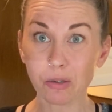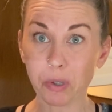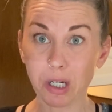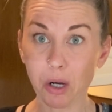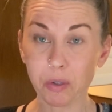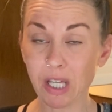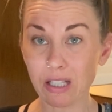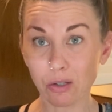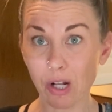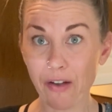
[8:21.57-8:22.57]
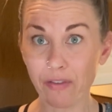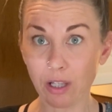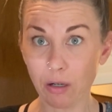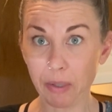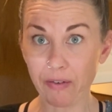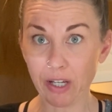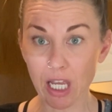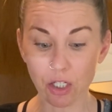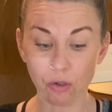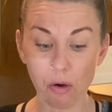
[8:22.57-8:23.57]
So we're gonna go with that. So it'll have a little bit of a
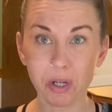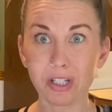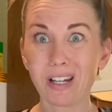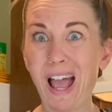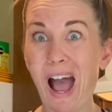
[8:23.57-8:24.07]
kick to it, which